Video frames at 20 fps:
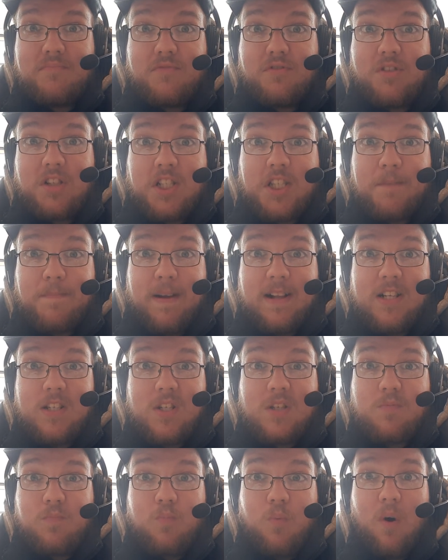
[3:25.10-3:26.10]
Just
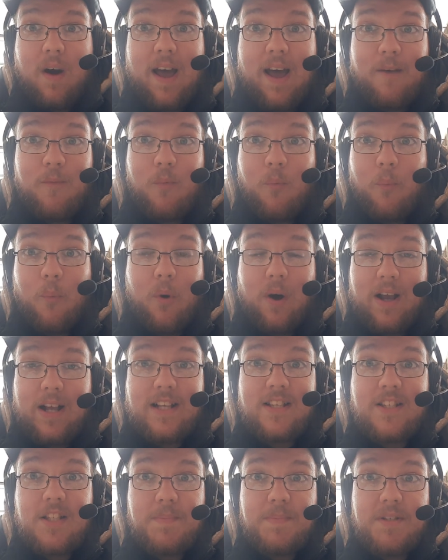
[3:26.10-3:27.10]
depends what
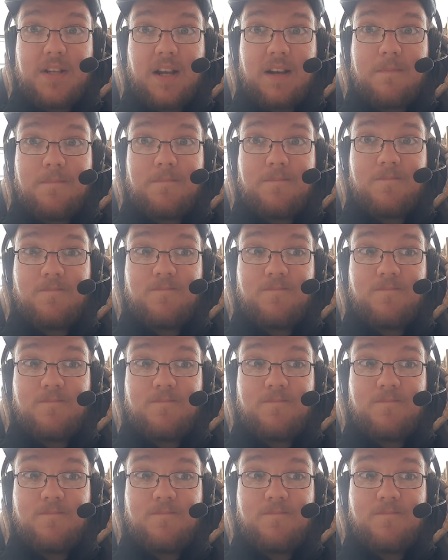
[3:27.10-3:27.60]
is to be done.